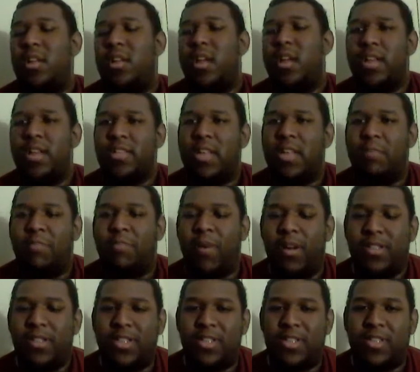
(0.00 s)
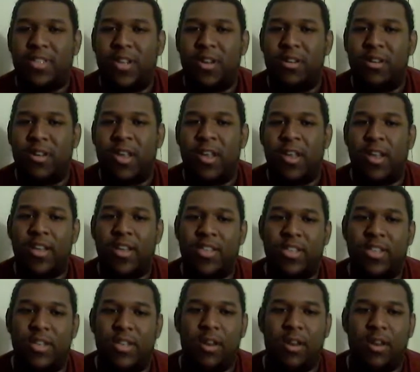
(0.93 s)
As they punch each other, kick
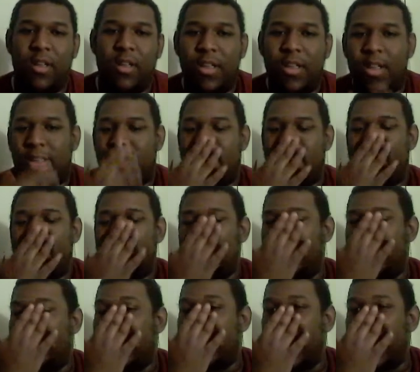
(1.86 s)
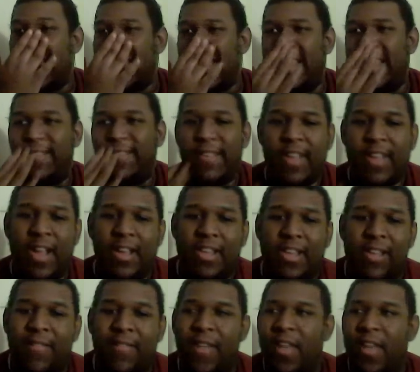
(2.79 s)
each other, it seems that Sasuke even got
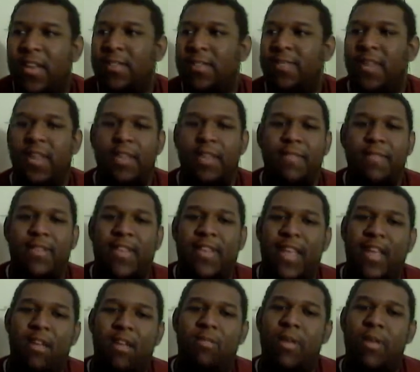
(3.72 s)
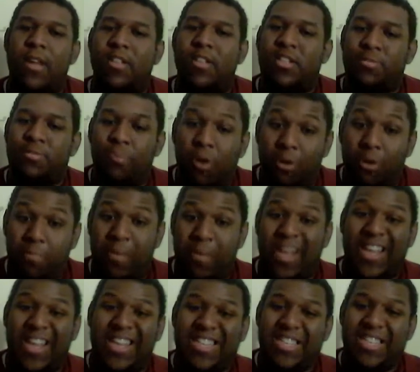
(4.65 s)
the advantage of it, even taking away a small
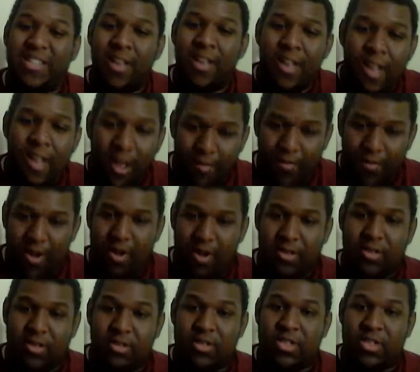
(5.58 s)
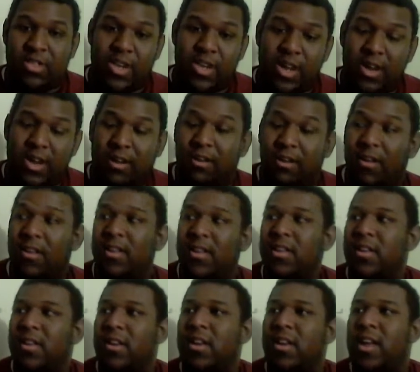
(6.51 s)
piece of Naruto's chakra,
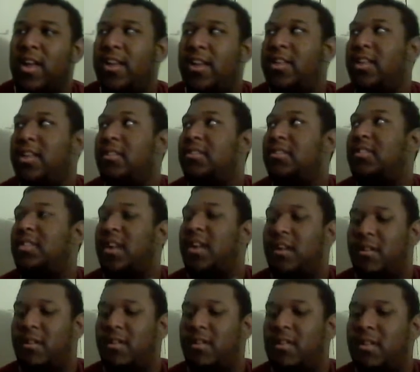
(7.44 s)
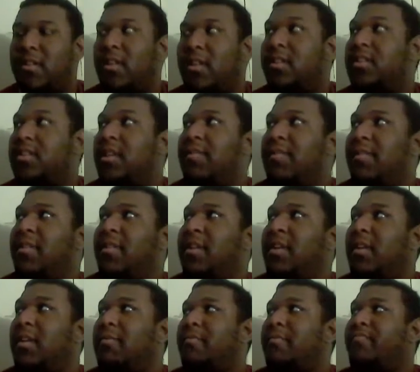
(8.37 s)
the Ninetales chakra that's given
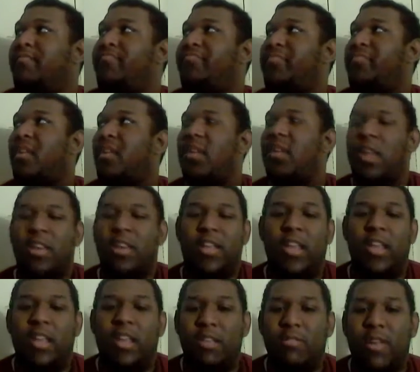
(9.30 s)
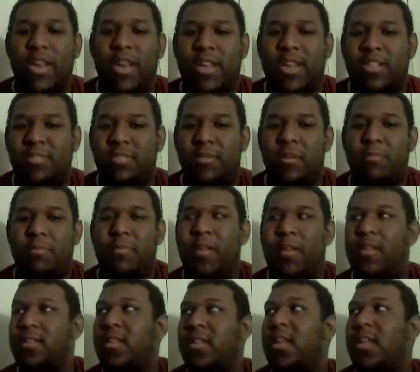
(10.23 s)
to him. And taking away that small
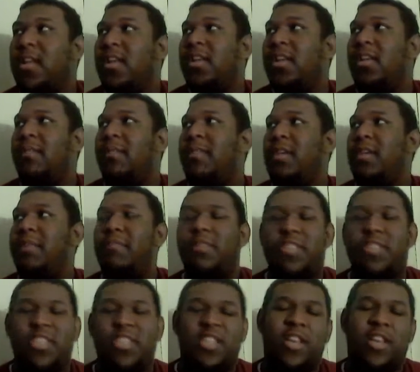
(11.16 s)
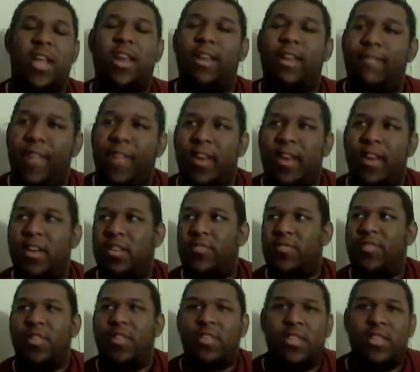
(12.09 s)
piece, giving him a slight advantage
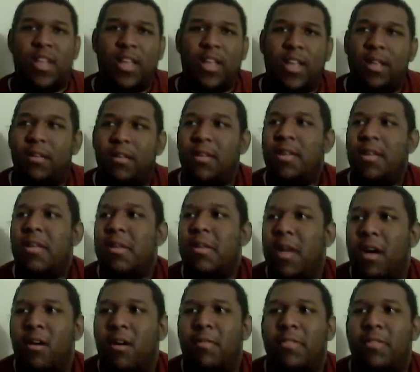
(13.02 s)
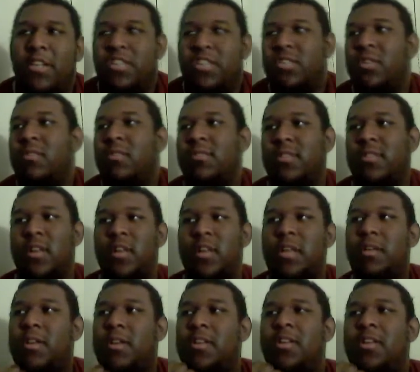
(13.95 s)
for a second. However, the joke was on
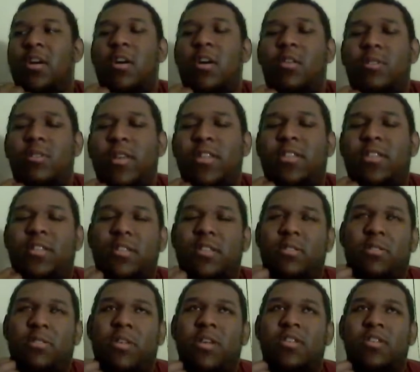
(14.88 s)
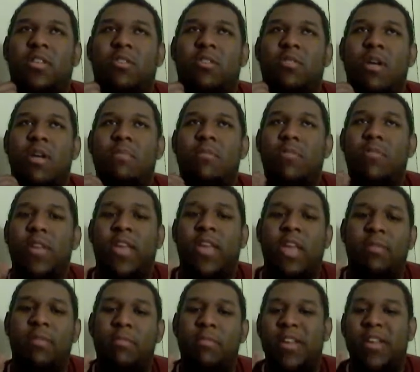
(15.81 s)
him because Kurama only
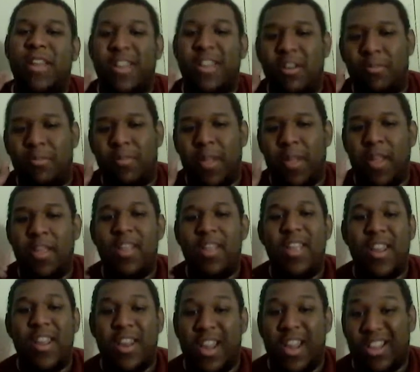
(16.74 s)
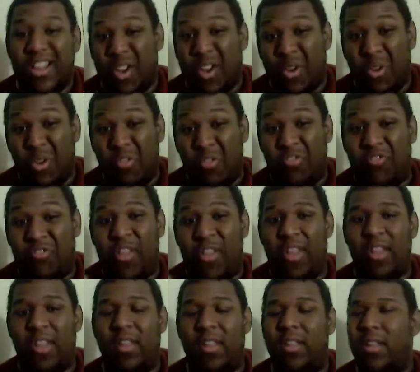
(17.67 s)
gave him a little bit and not the whole
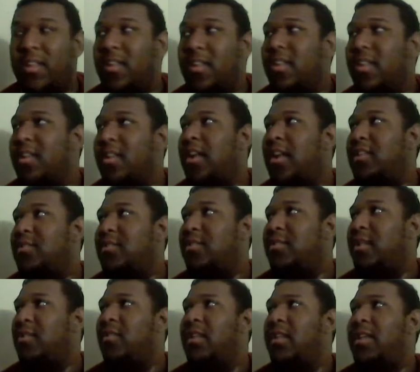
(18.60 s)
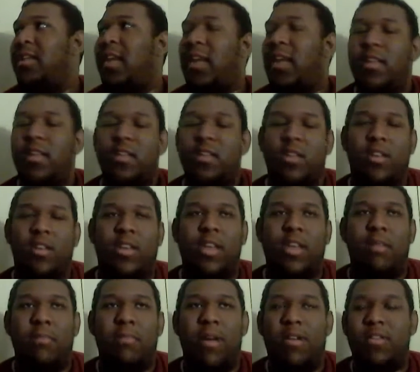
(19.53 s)
thing. And so he only took
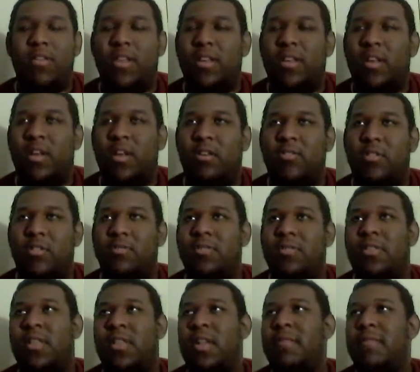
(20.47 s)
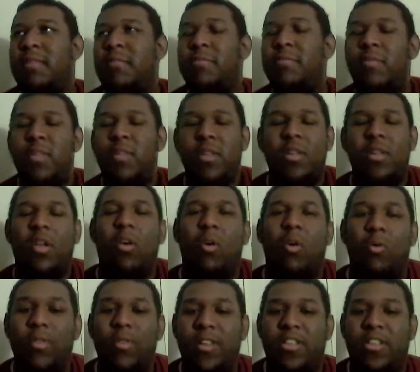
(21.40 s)
the amount that Naruto was given,
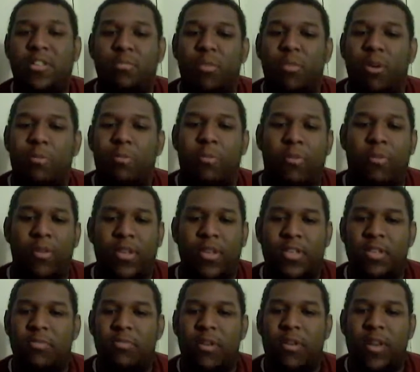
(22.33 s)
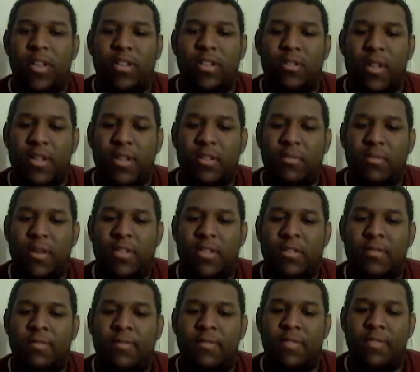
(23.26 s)
only a small portion, while he still has the
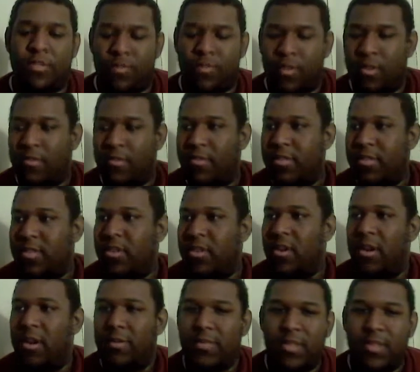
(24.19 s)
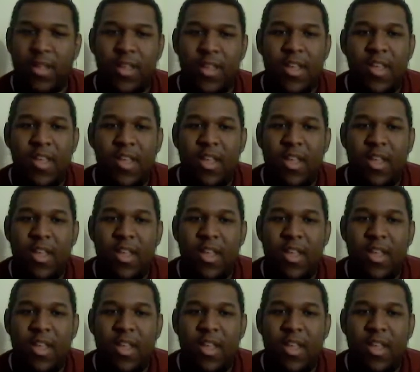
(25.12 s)
rest of his reserves.